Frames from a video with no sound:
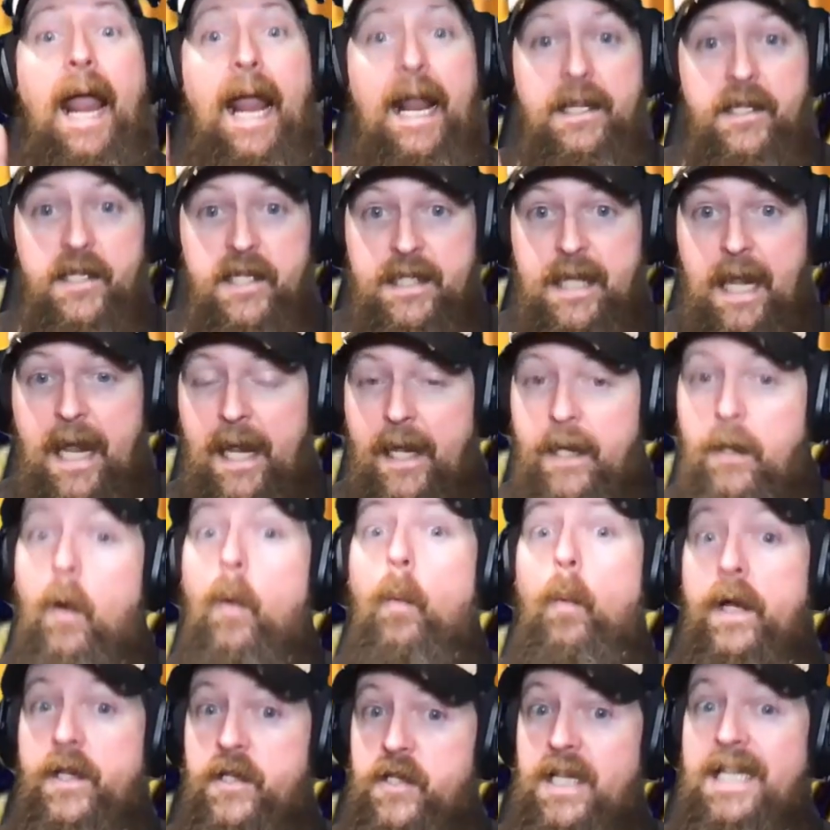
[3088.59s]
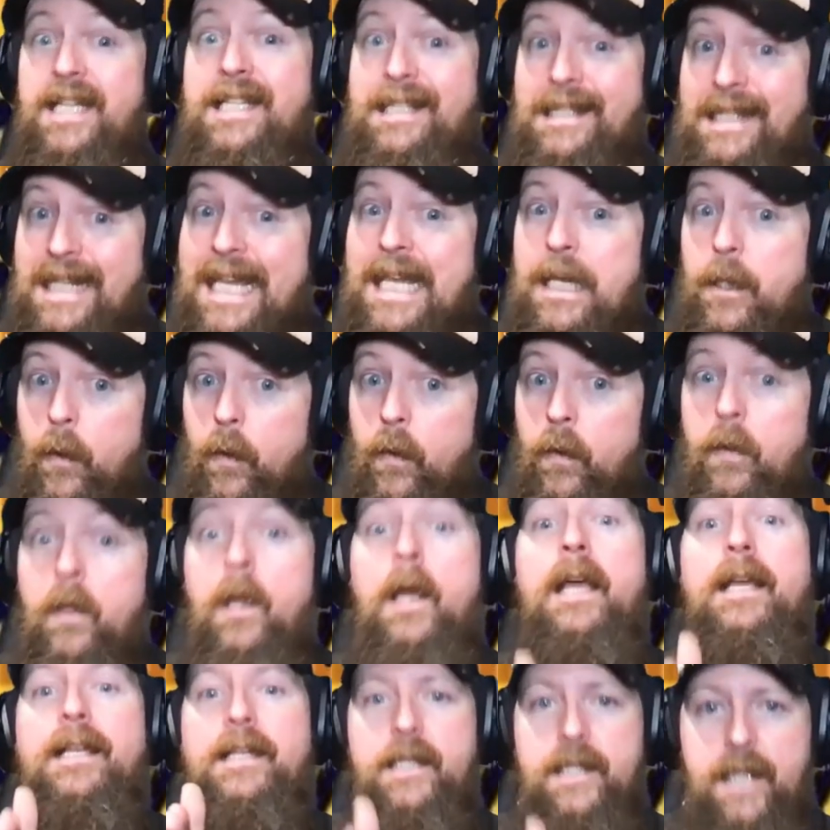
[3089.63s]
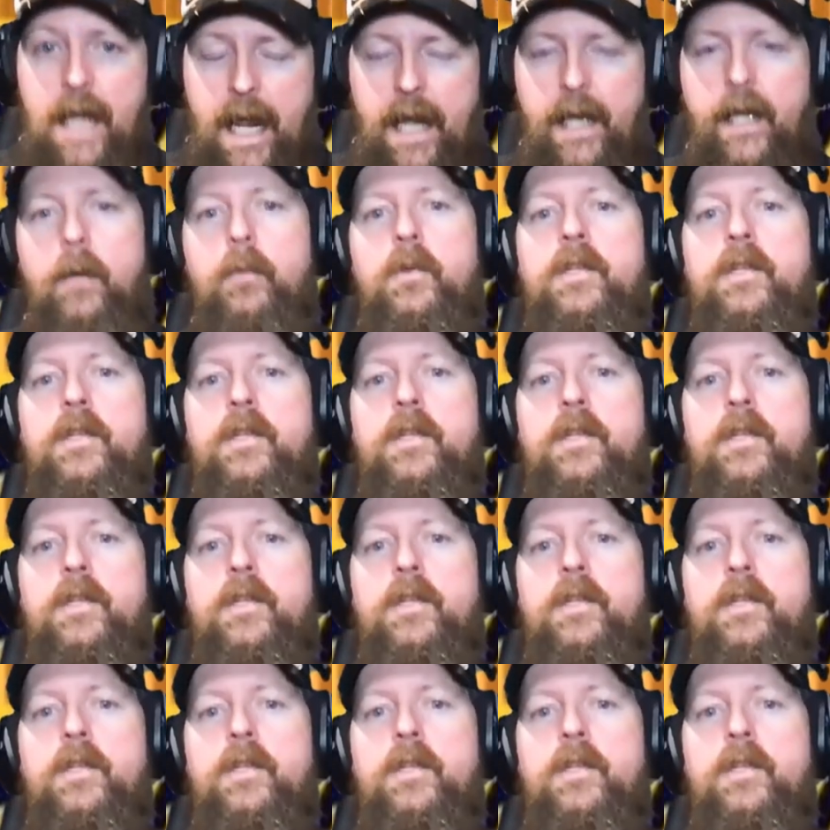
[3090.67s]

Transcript: and saying, which is legal, saying mm-hmm.